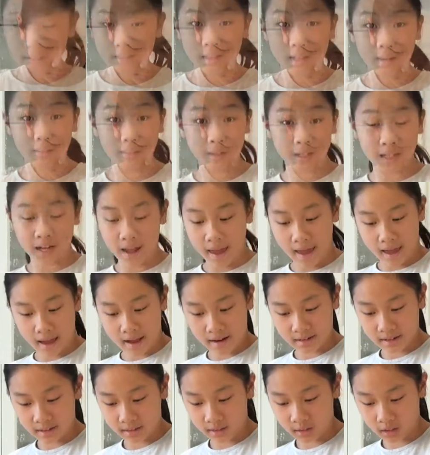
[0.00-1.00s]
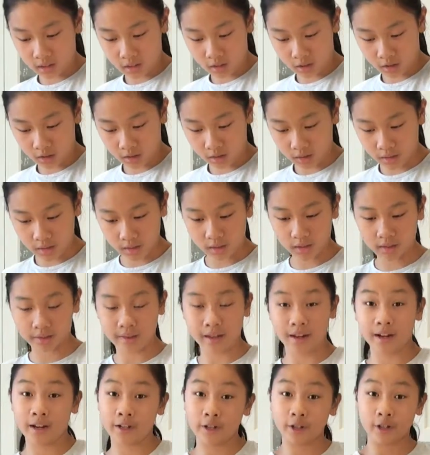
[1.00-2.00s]
Then I'm going to add in the garlic
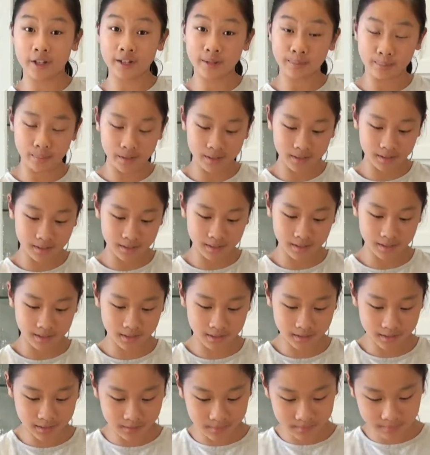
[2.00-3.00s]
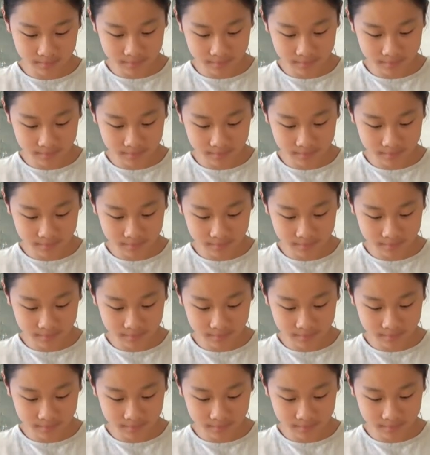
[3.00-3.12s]
that I just minced.